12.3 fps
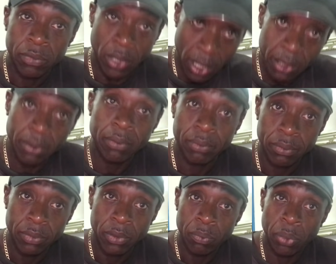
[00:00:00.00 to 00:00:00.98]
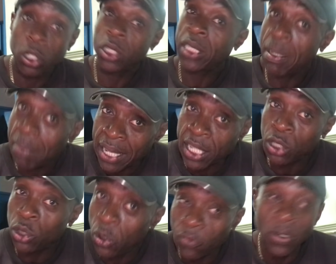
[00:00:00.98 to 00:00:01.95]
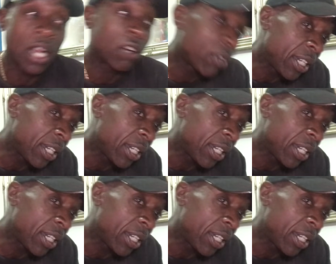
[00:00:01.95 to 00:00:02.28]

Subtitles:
right, because they're making you fight a